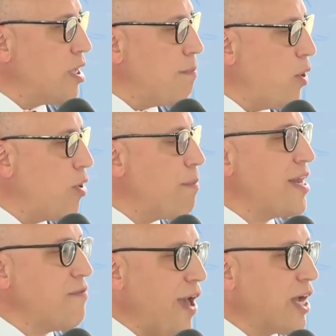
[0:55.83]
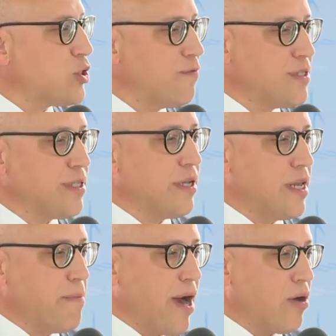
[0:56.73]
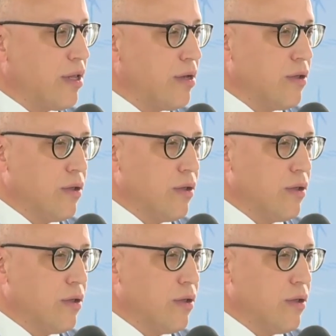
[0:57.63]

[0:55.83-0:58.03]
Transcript: component manufacturing facility in Maryland,